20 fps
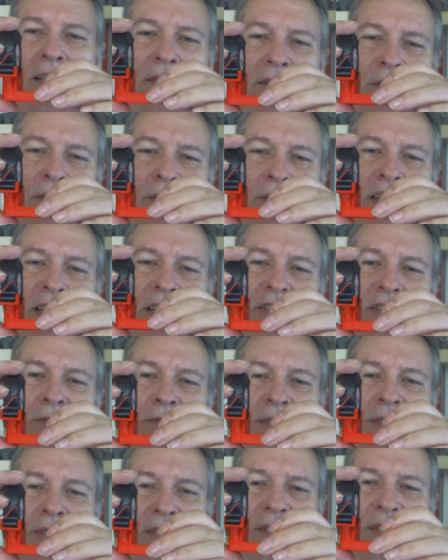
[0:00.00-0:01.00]

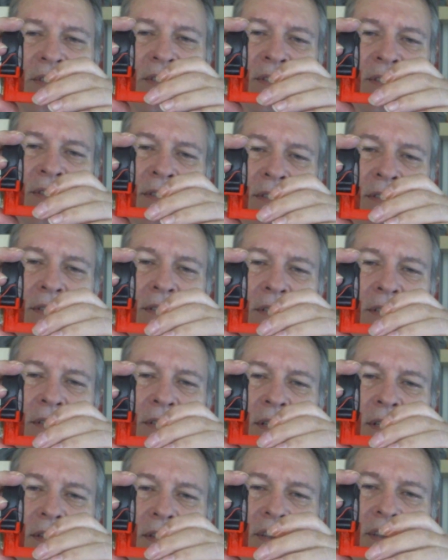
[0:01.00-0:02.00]
reduces
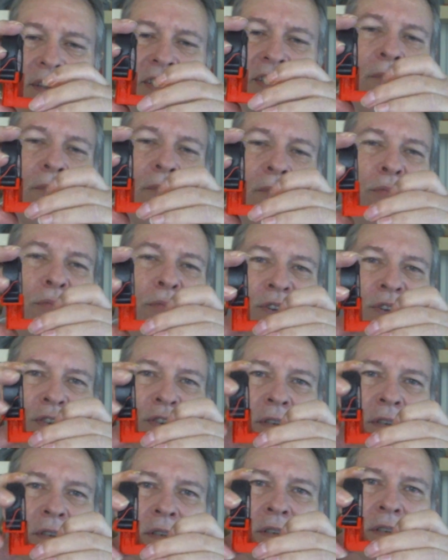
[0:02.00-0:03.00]
the
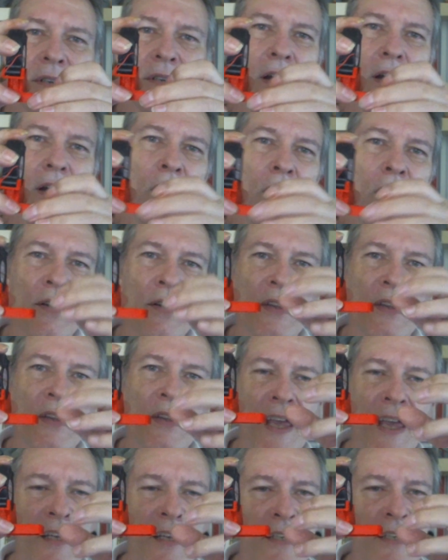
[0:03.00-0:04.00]
temperature on
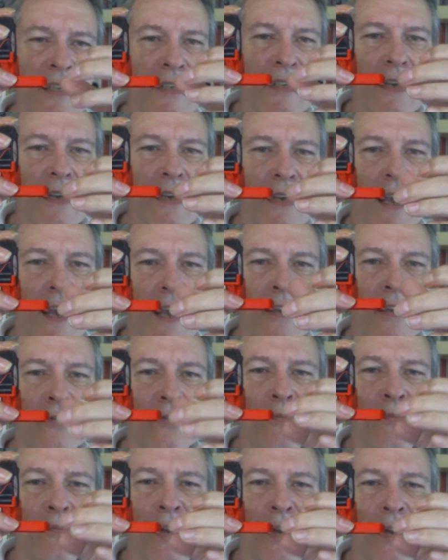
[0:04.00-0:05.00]
that
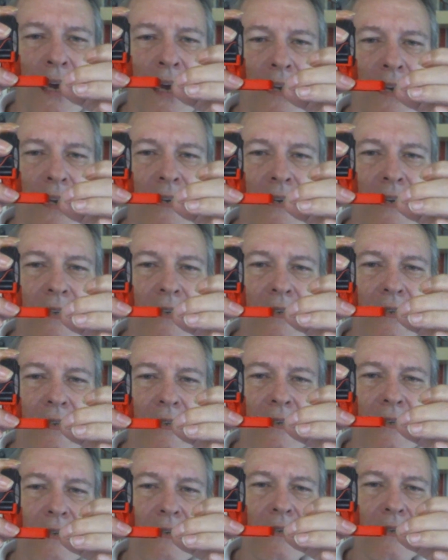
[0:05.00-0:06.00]
alu block
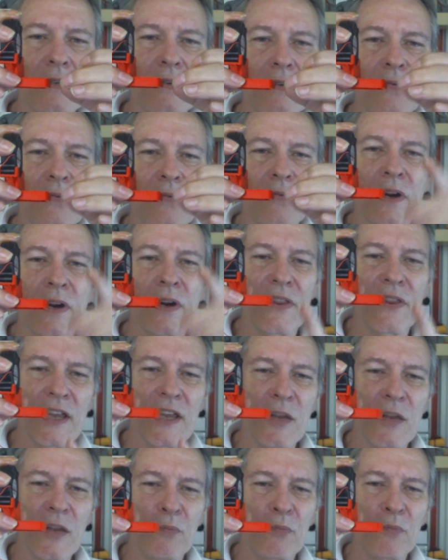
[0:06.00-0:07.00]
where the
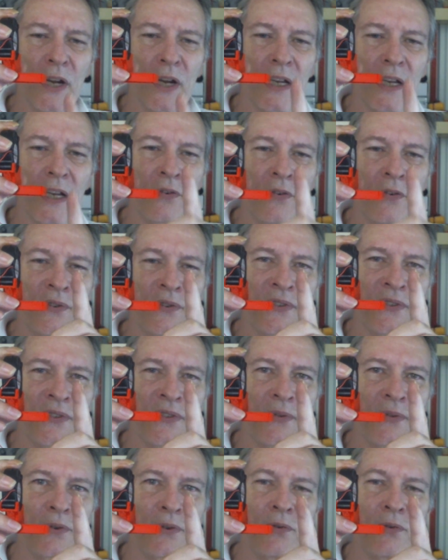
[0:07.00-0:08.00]
heat break goes
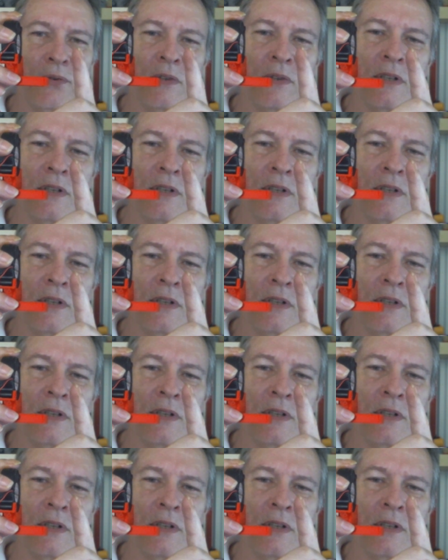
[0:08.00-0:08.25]
through,